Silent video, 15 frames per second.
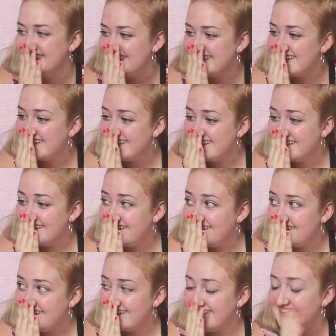
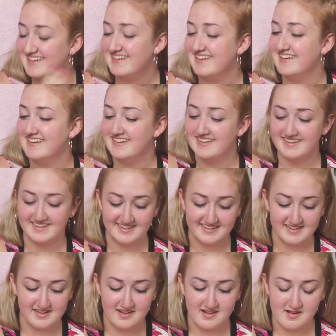
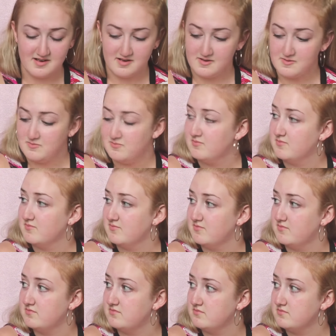
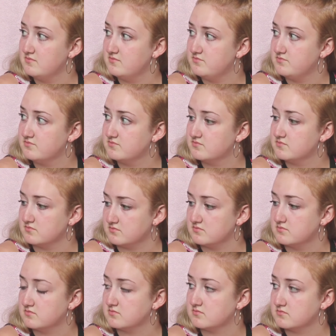
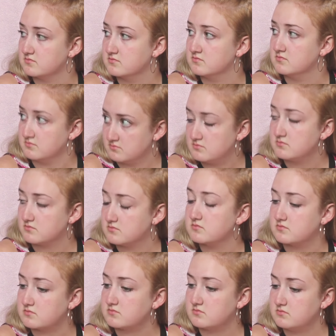
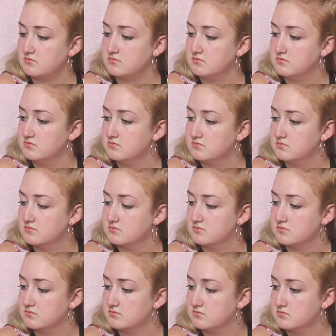
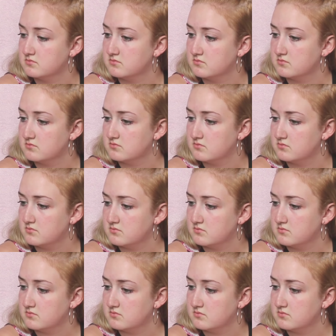The person shown says nothing.